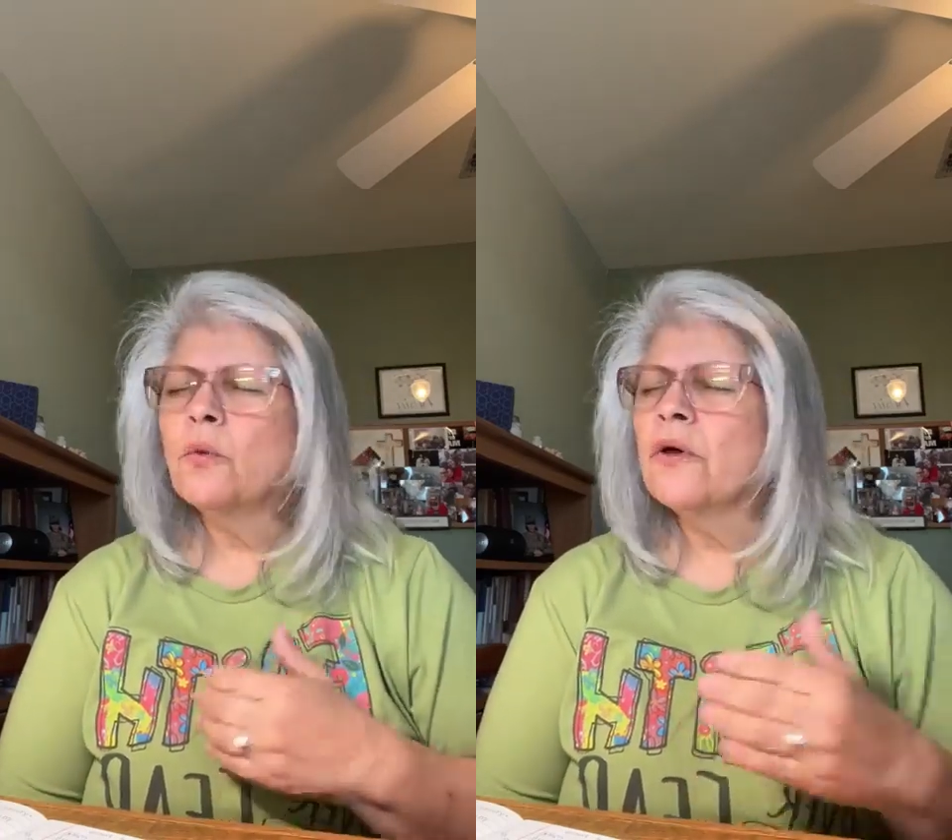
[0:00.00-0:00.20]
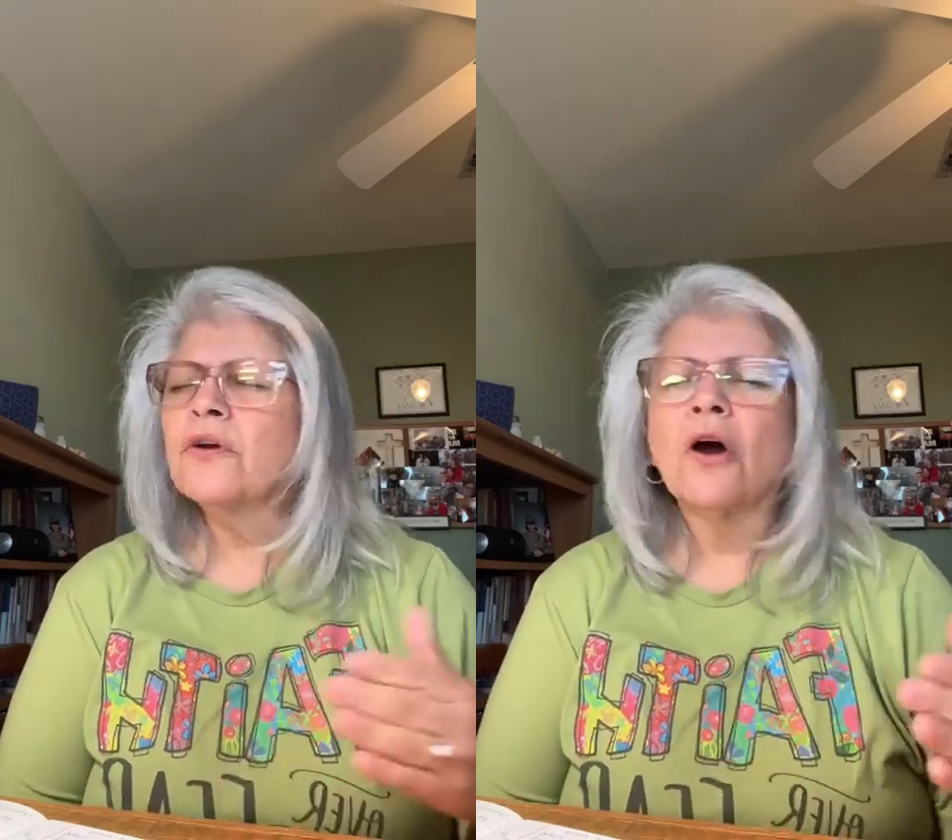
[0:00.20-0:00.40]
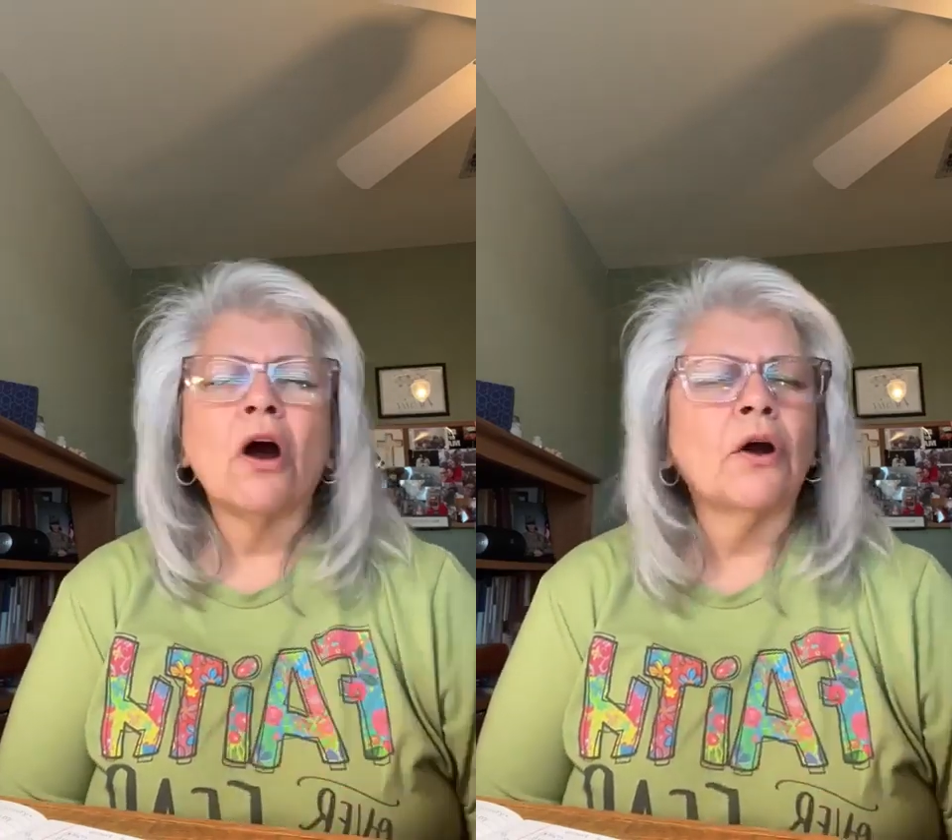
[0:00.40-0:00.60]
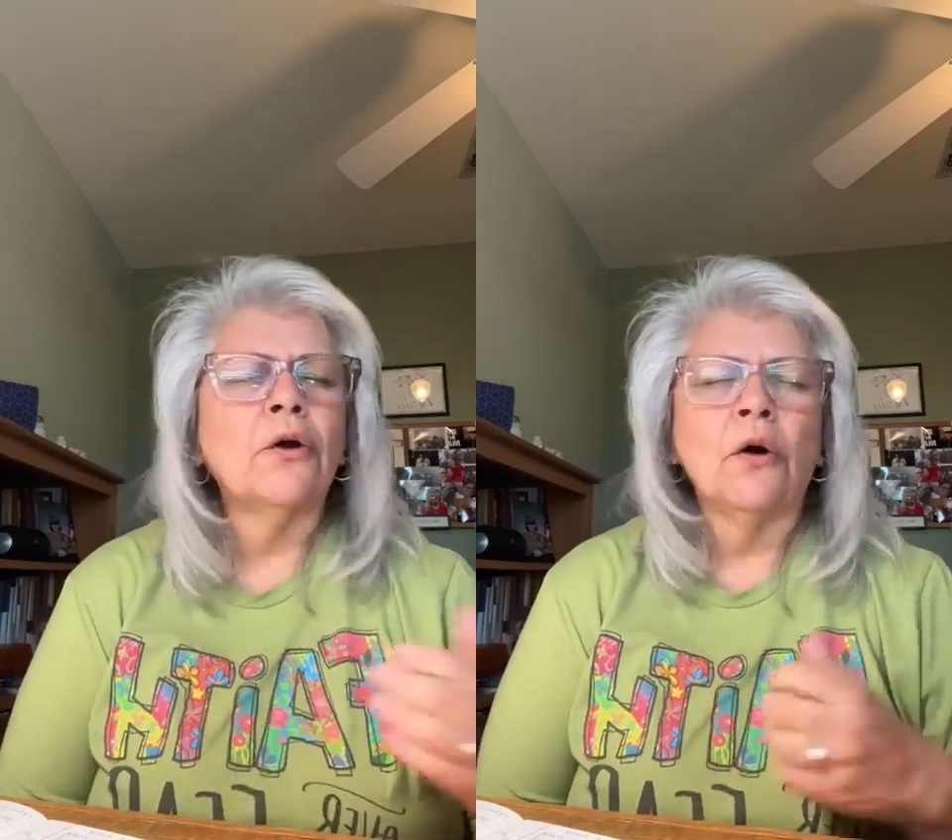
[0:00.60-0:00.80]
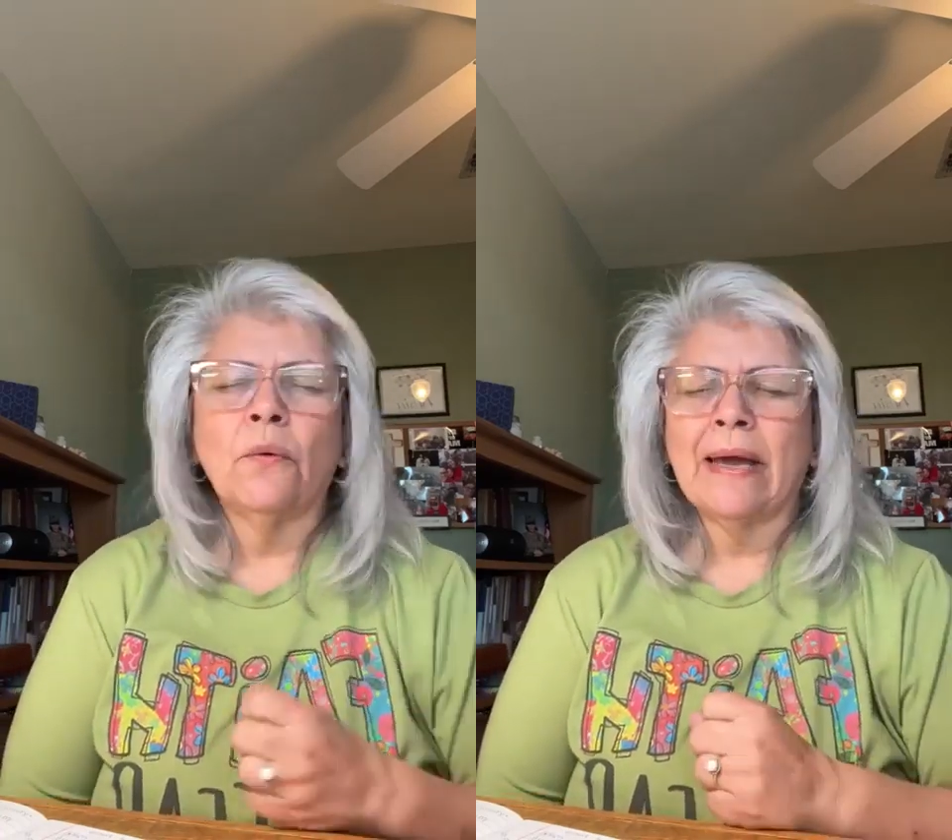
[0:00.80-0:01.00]
where there
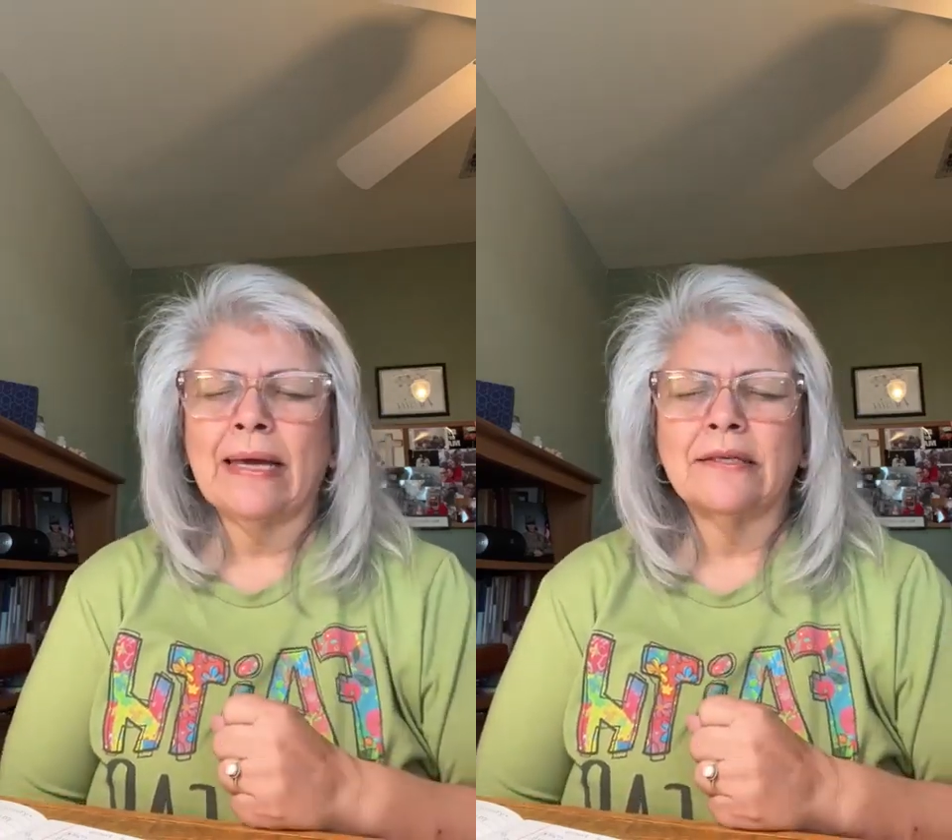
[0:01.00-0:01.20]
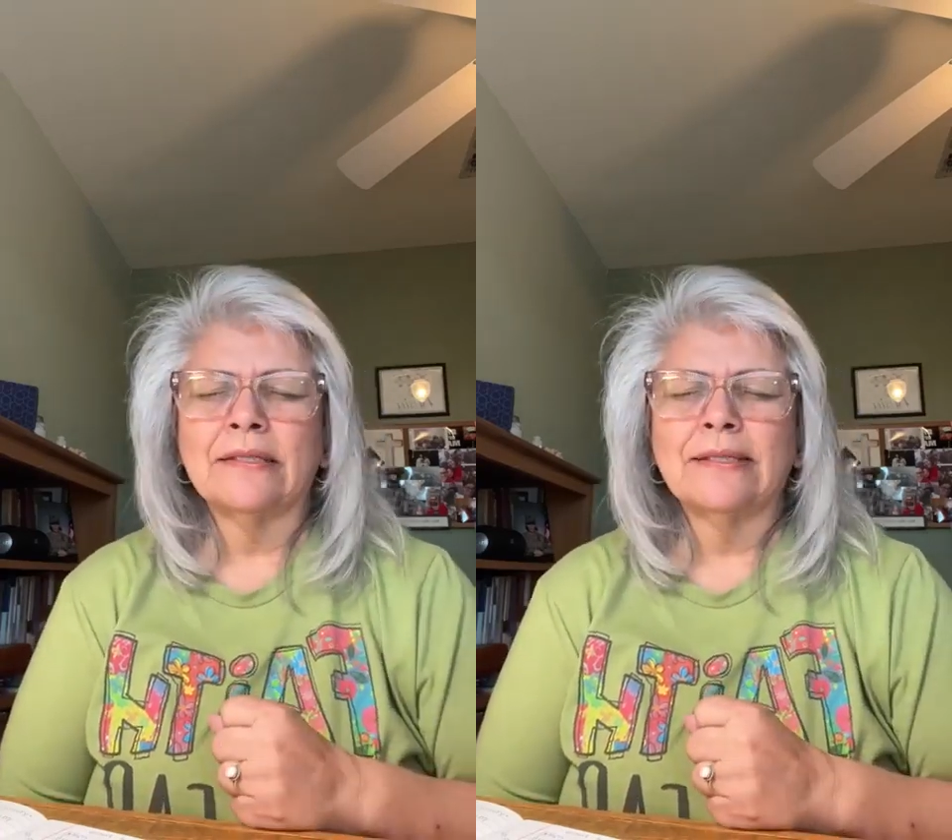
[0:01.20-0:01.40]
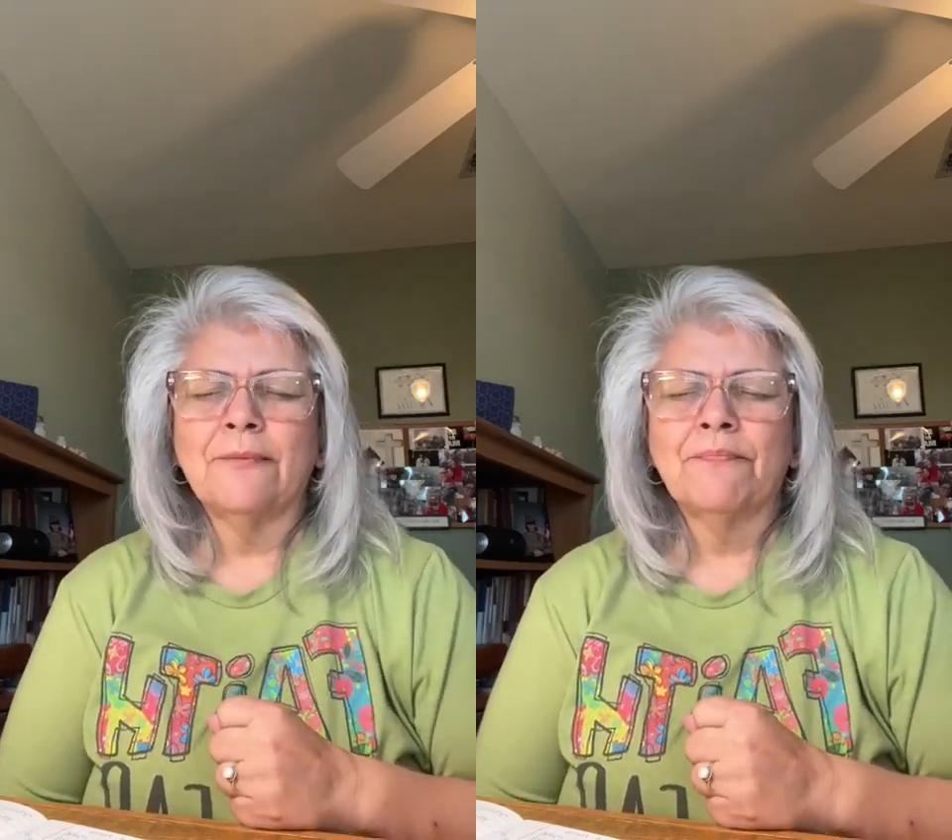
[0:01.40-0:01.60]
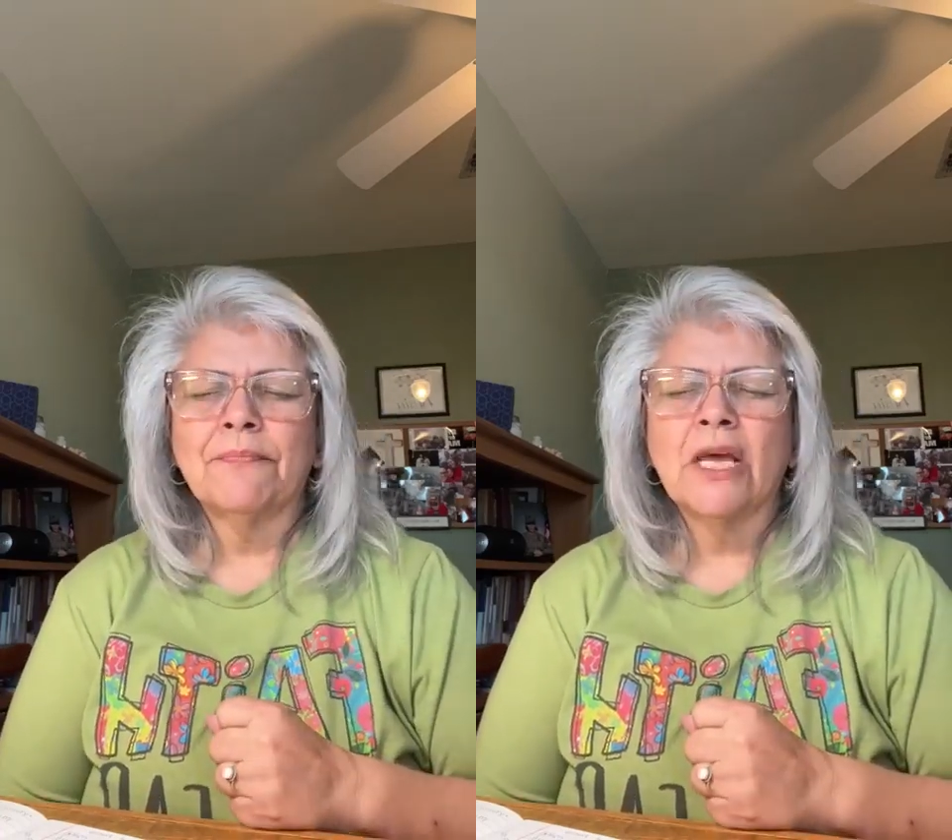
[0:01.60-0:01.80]
are no ways.